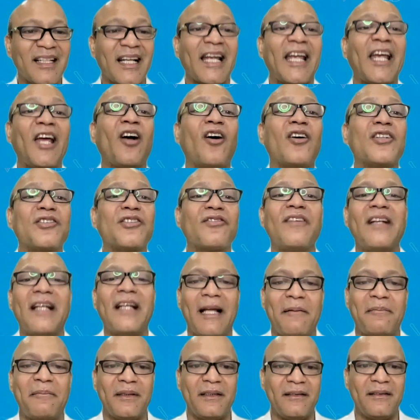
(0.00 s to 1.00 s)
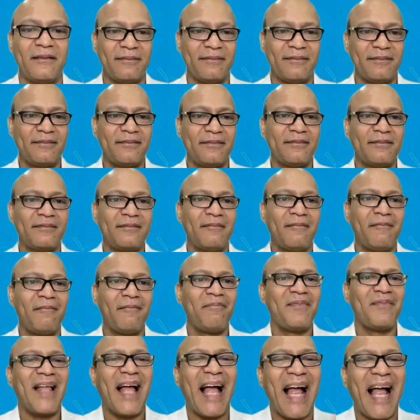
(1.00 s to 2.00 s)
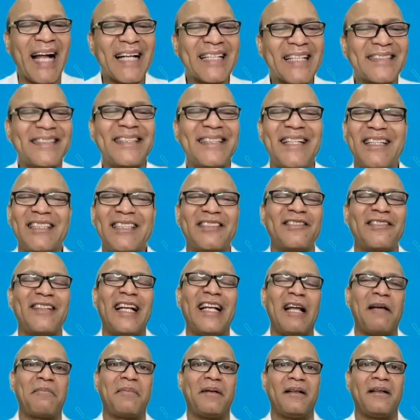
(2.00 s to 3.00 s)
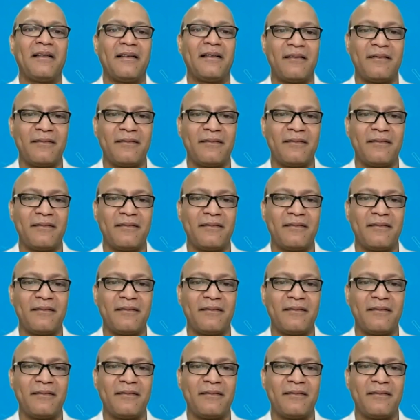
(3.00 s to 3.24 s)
Chaos will happen. Accidents will happen.